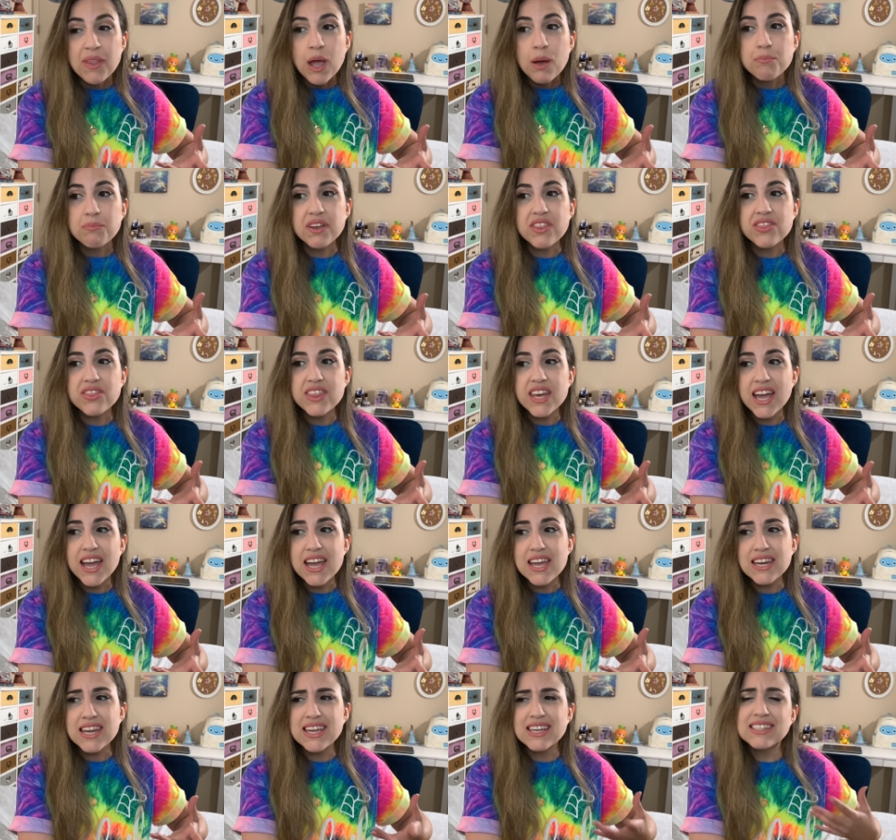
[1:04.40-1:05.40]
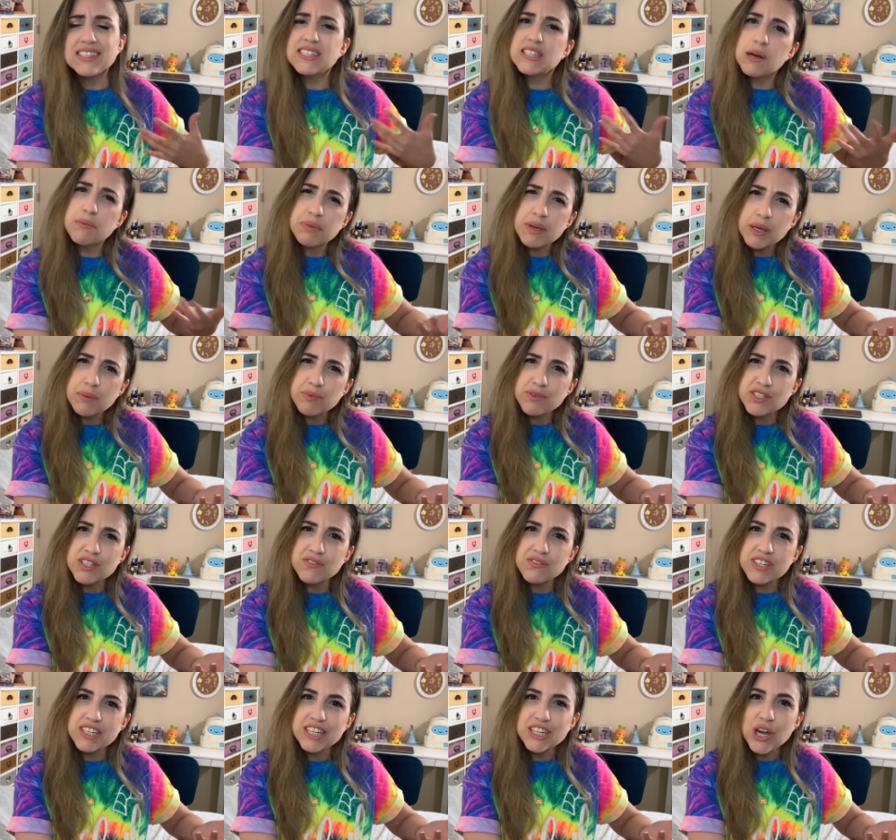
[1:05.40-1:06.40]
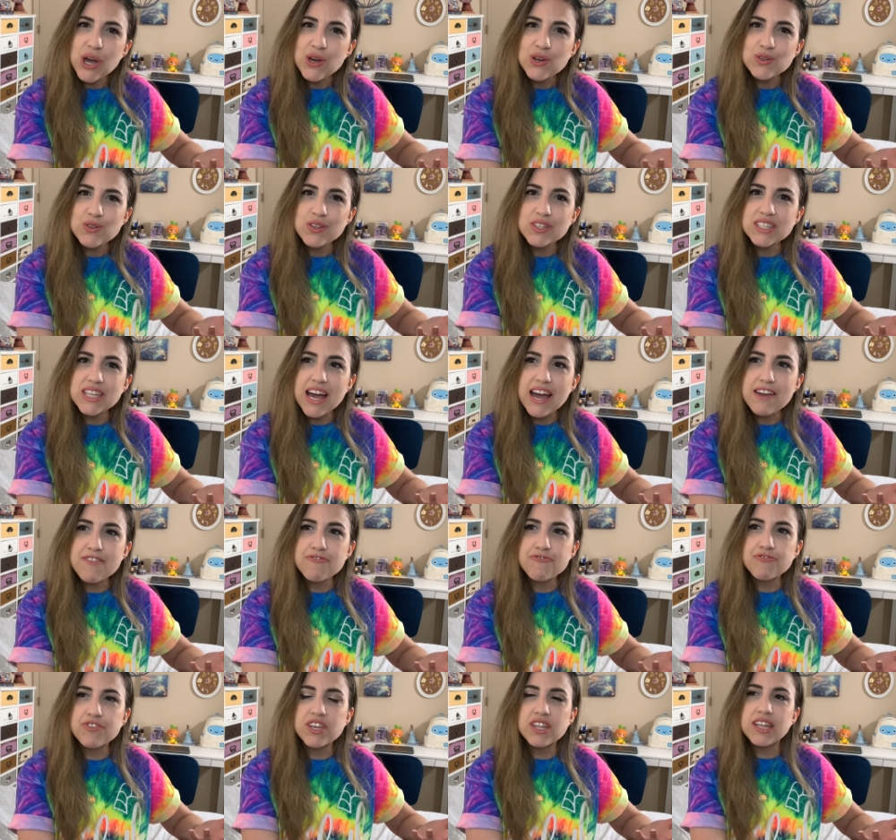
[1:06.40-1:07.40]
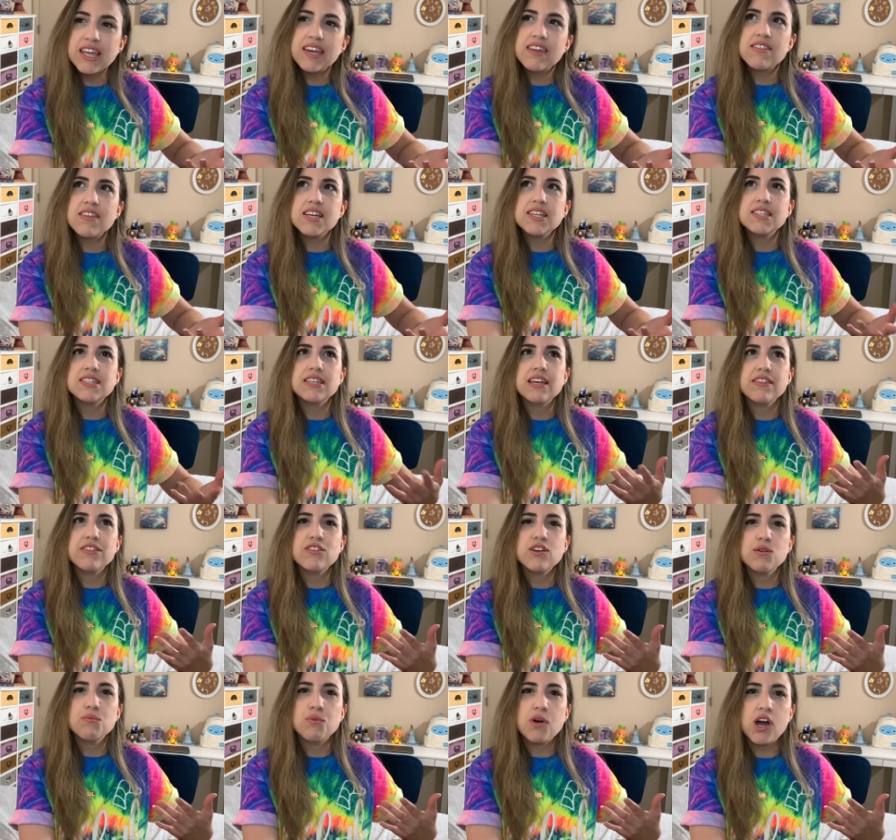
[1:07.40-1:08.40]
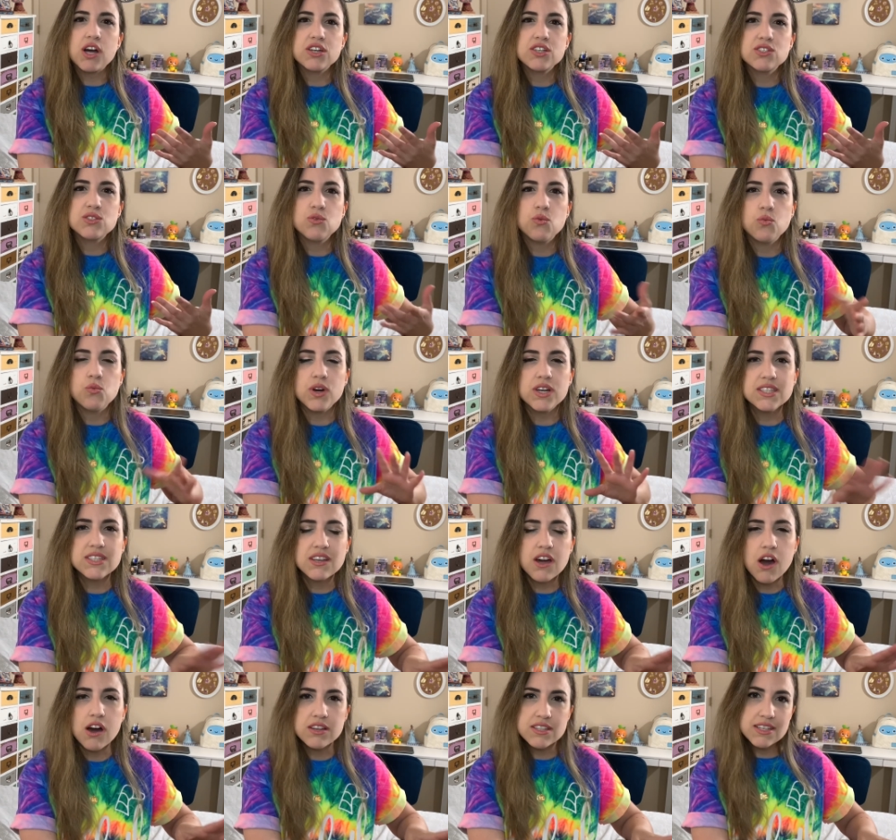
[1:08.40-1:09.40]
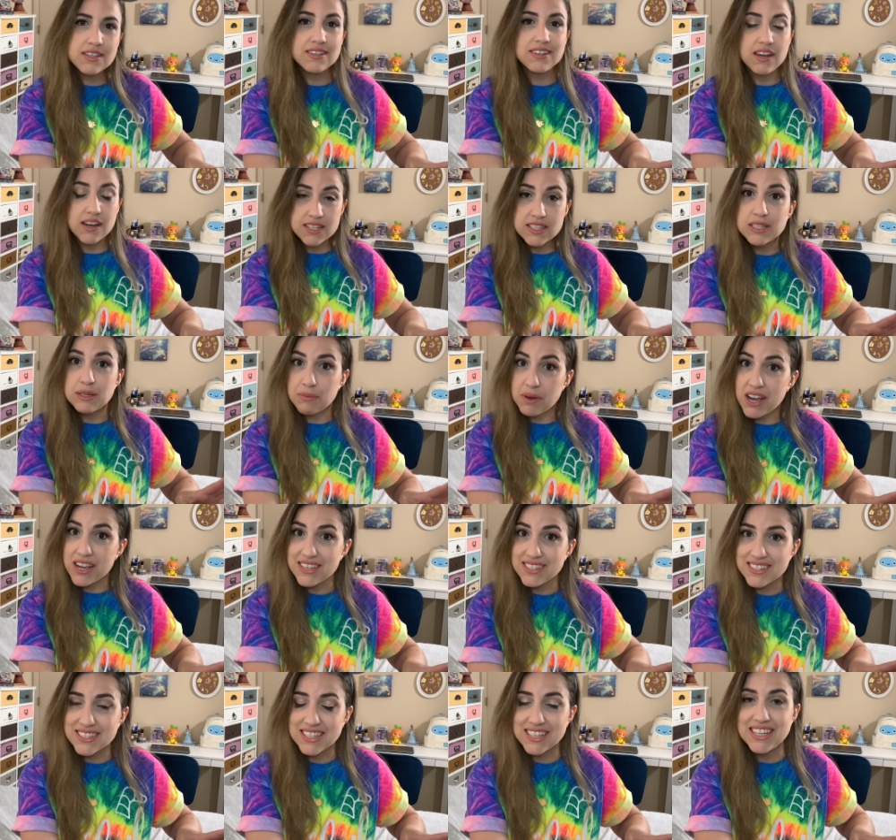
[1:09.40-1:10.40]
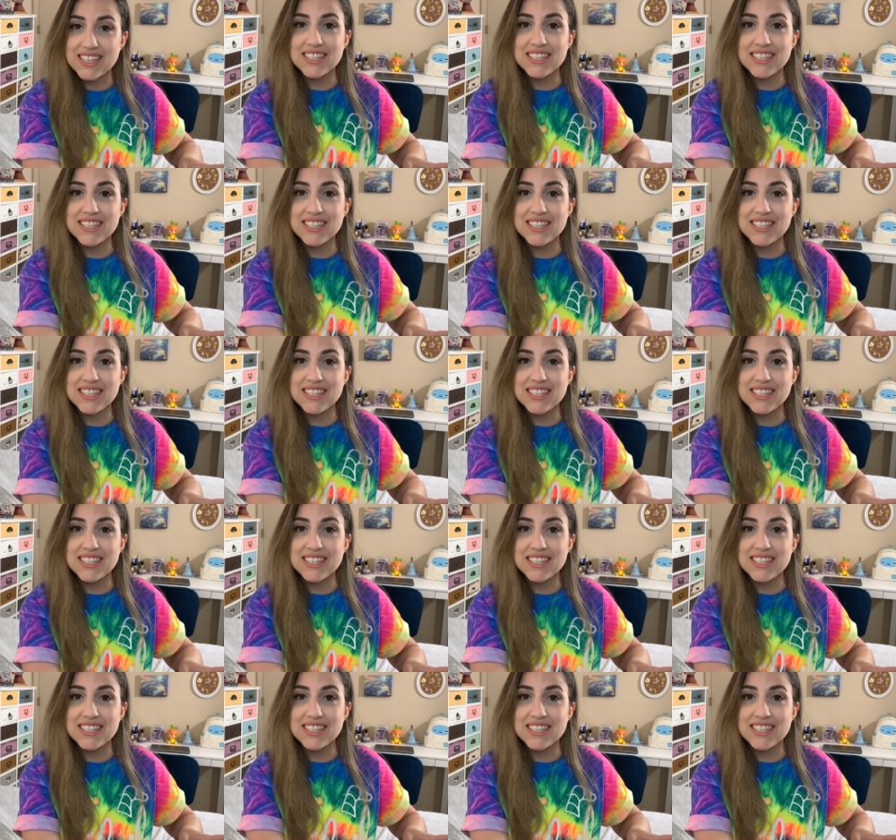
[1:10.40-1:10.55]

but then in some people's videos, I feel like they said their box was customized